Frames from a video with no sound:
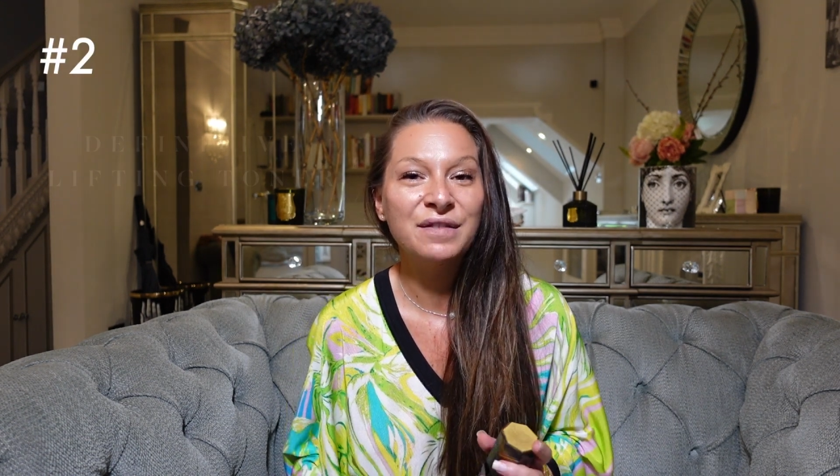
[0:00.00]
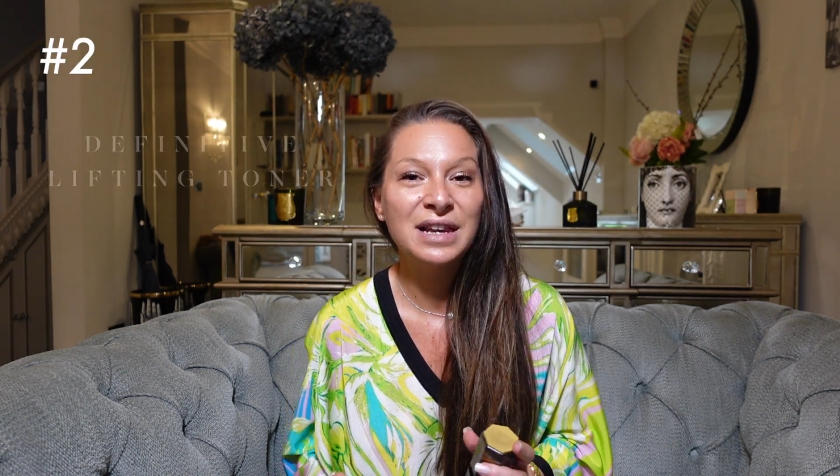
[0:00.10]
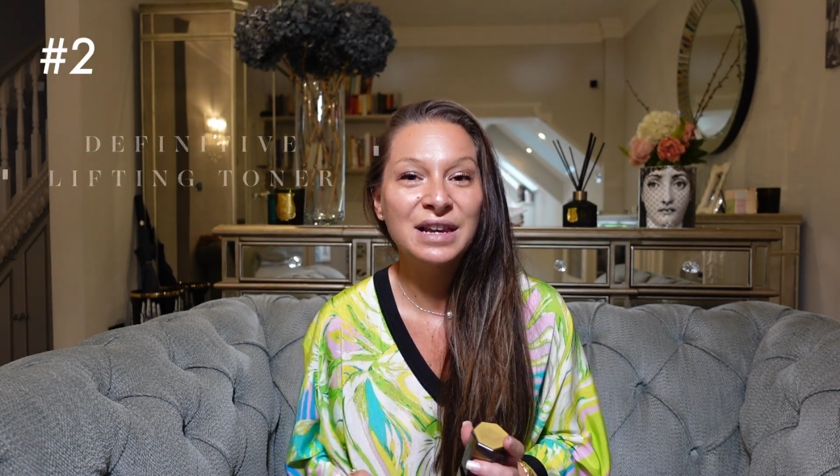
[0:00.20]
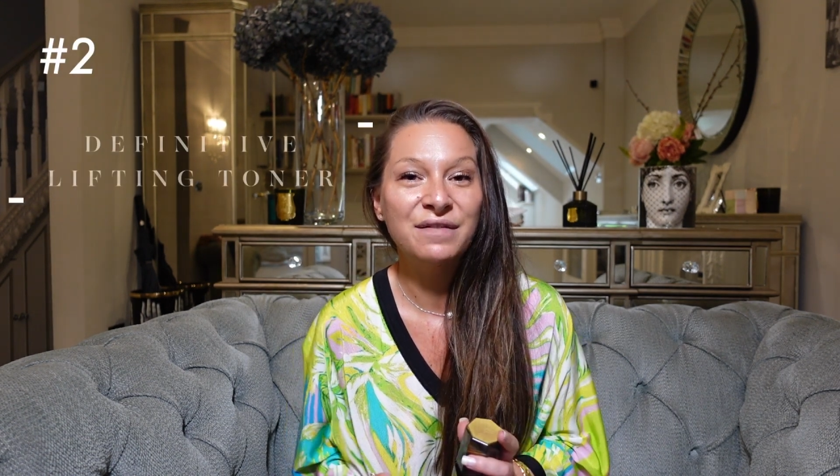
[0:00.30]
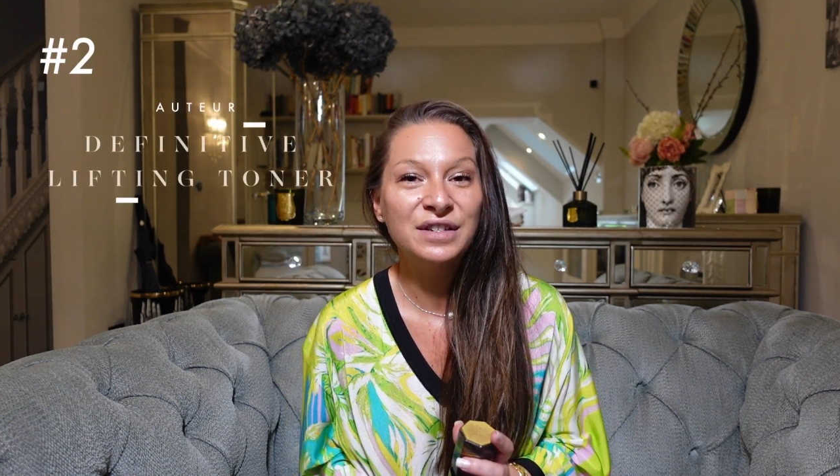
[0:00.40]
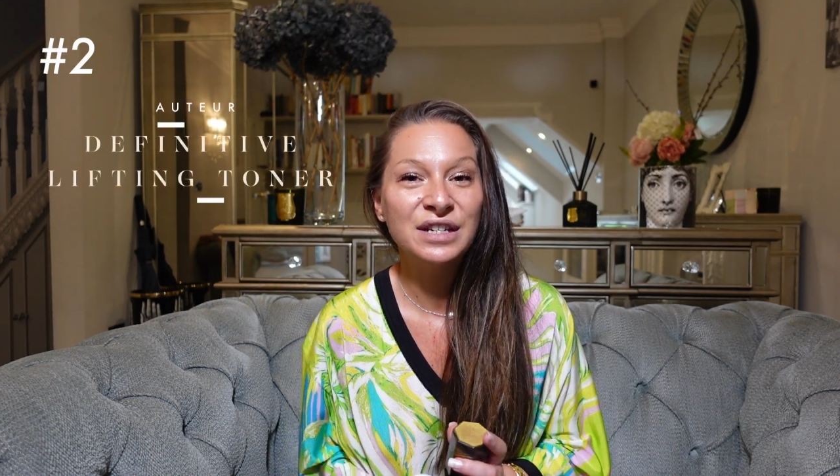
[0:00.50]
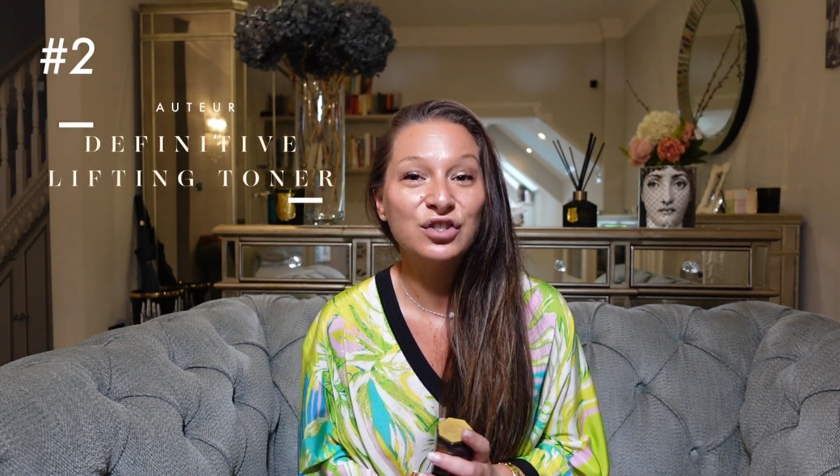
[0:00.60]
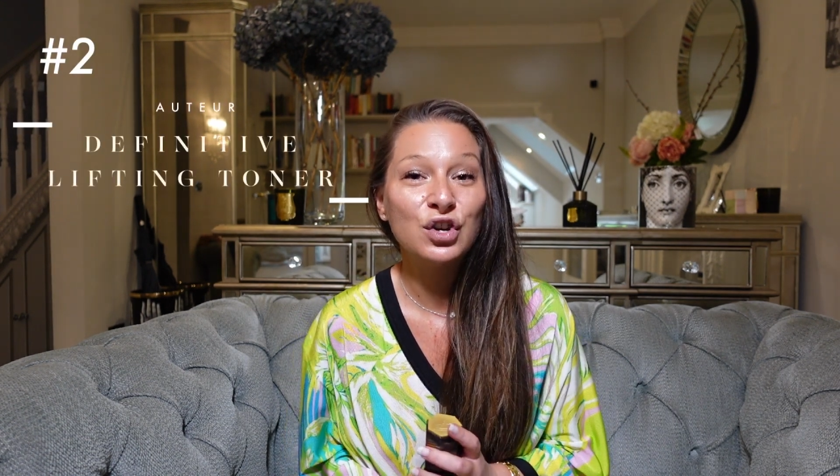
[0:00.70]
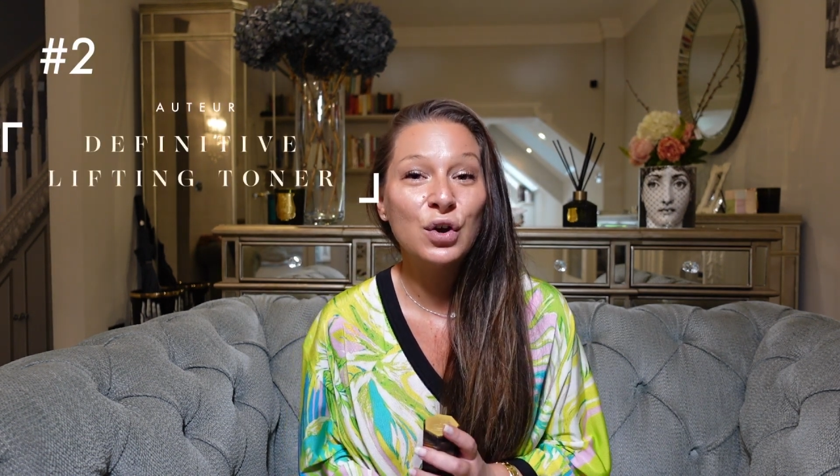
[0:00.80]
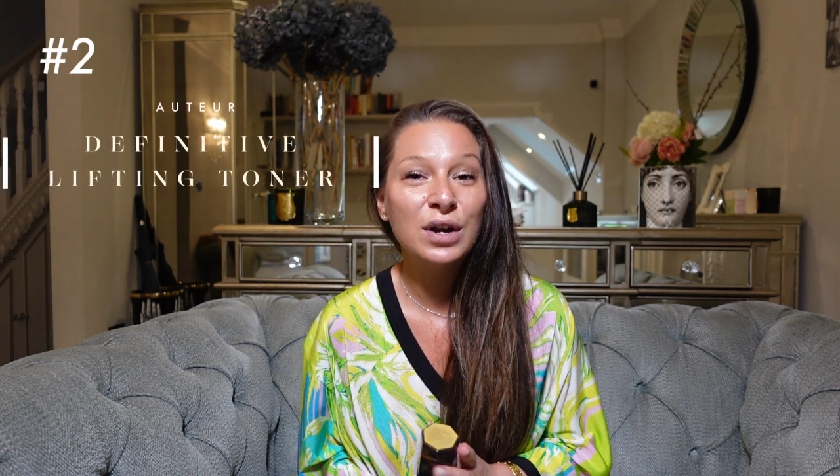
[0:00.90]
Lifting
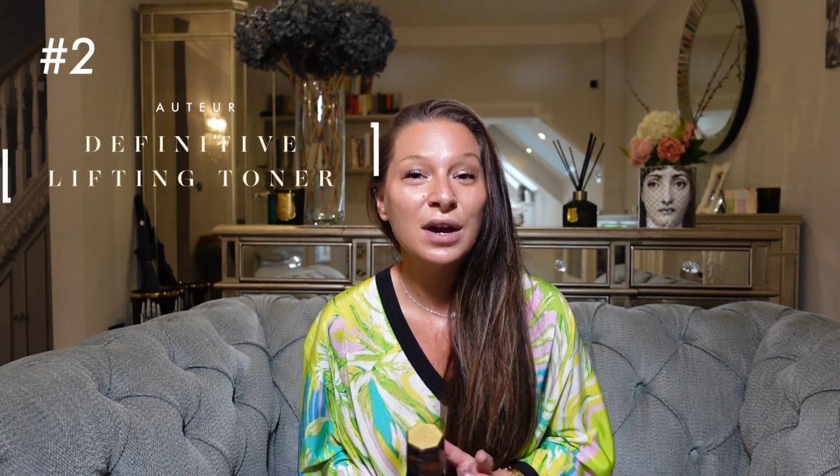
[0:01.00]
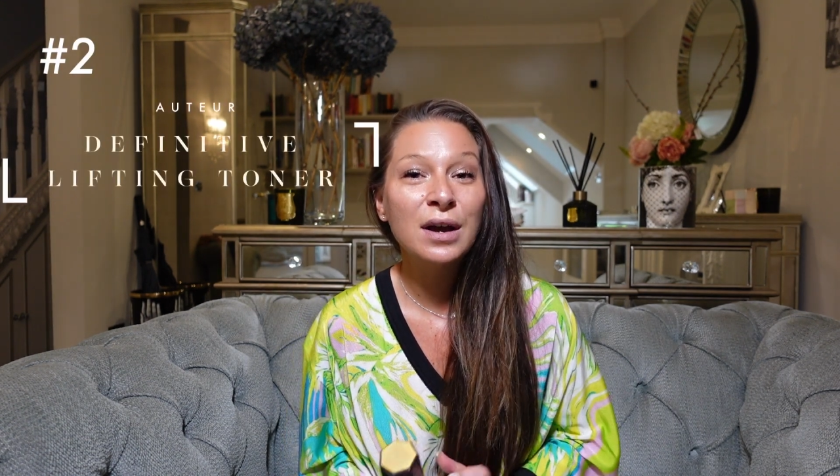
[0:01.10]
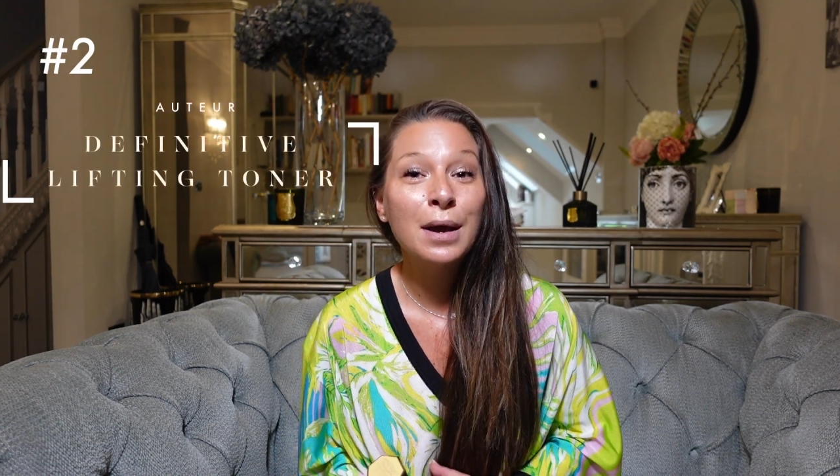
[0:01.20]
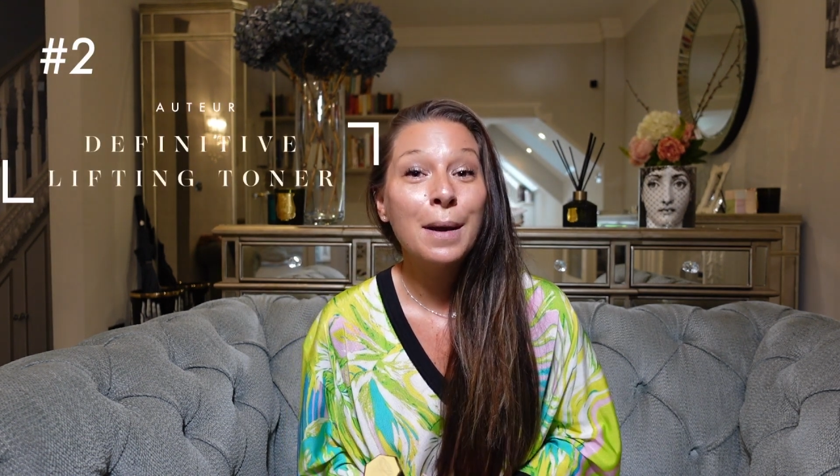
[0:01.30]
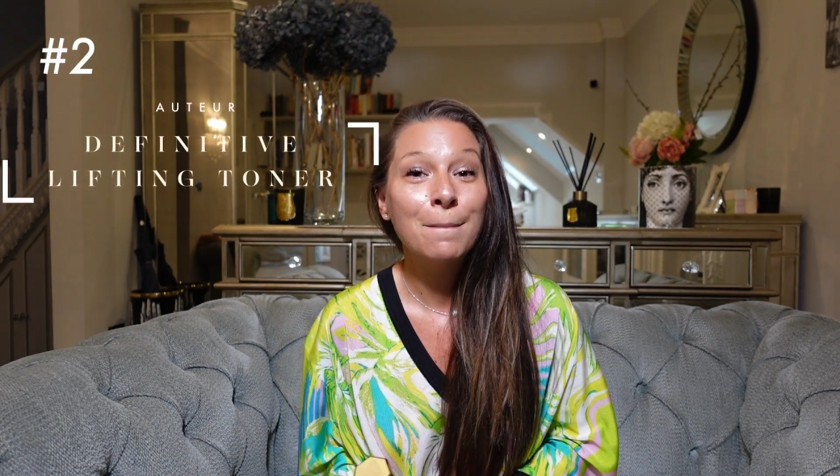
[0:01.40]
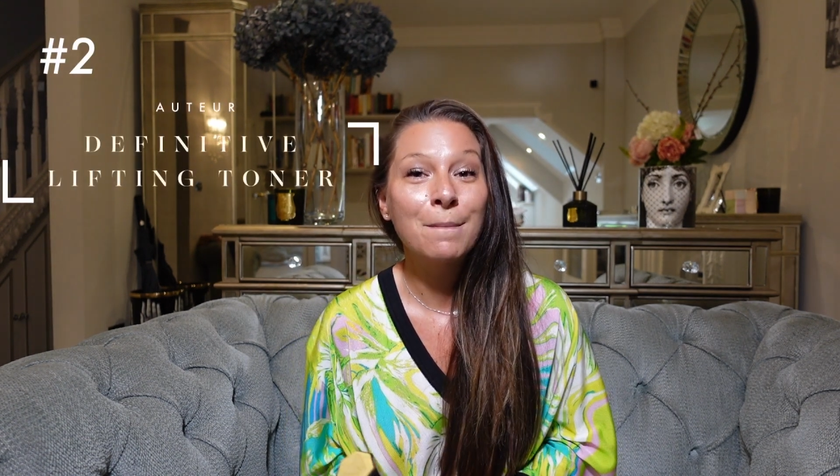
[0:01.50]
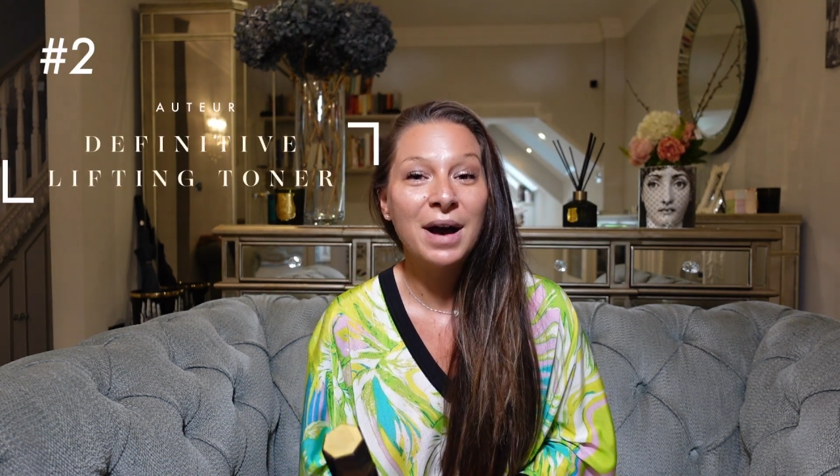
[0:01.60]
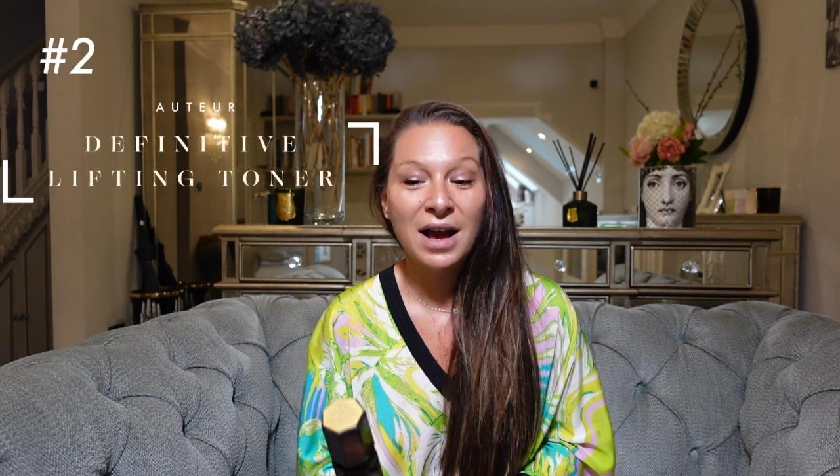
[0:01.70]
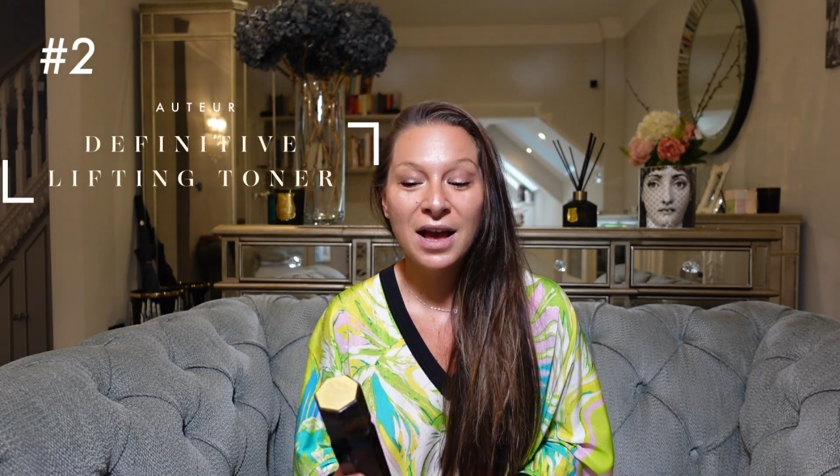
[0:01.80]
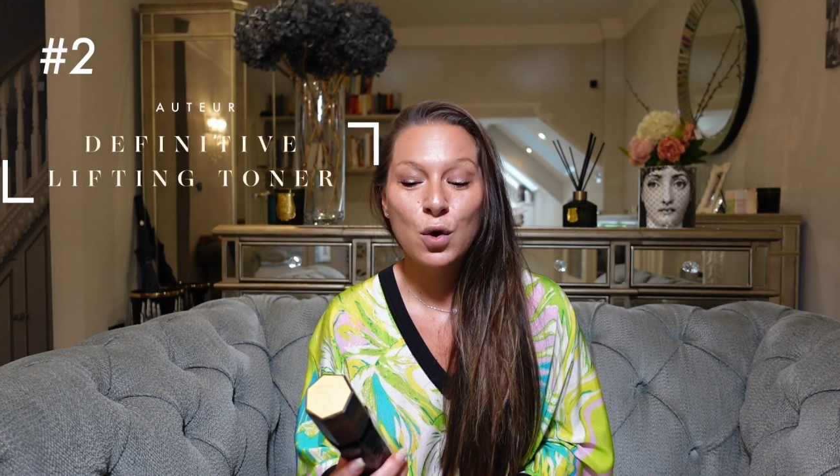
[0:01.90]
Toner
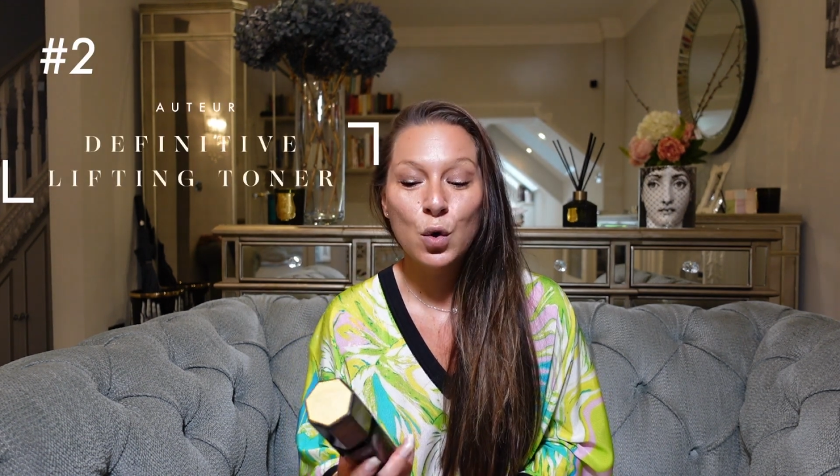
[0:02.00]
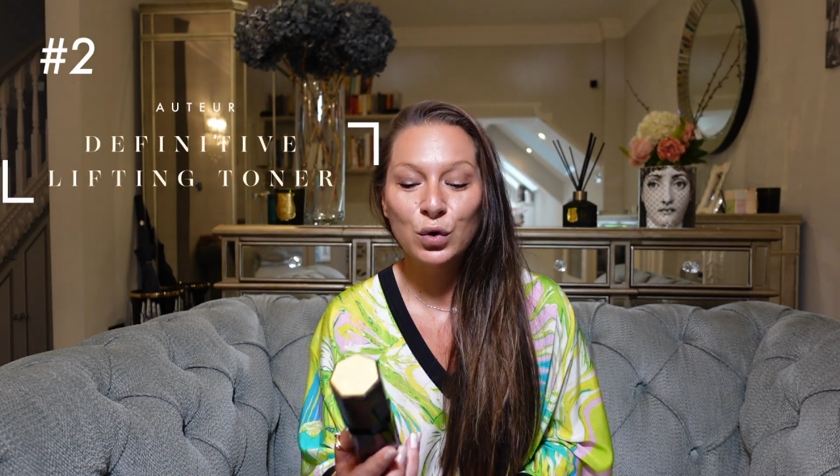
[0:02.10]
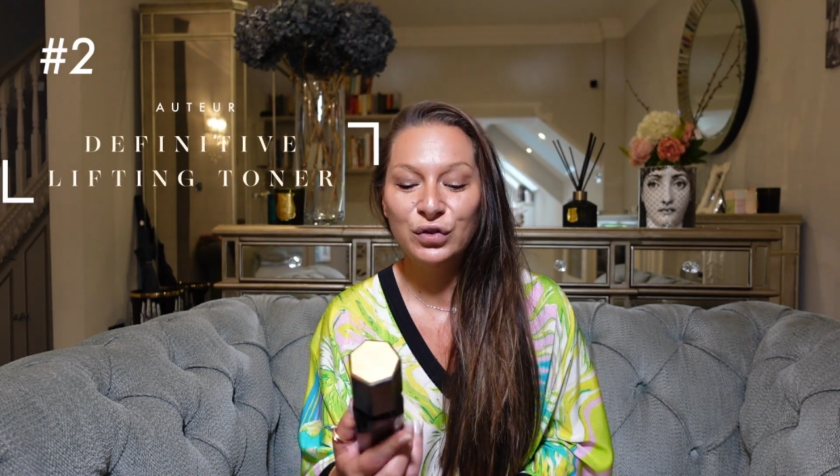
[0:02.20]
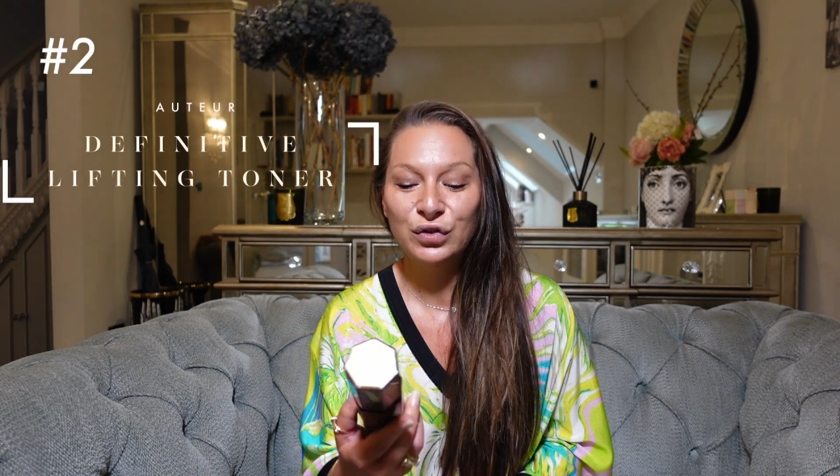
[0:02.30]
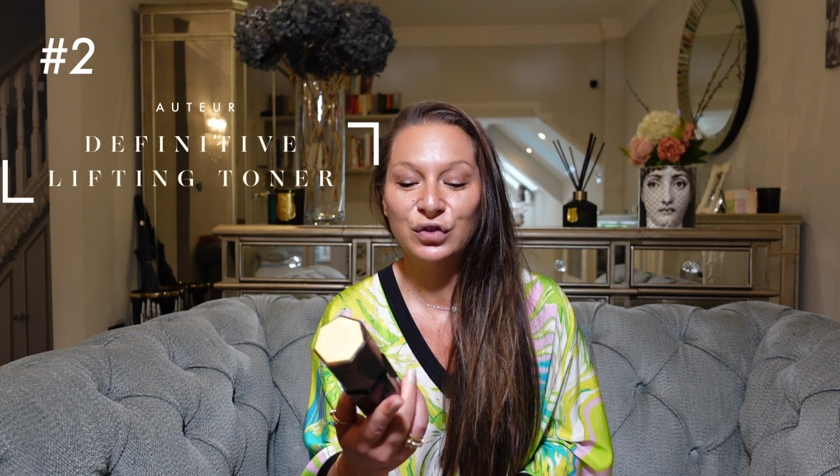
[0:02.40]
by Auteur.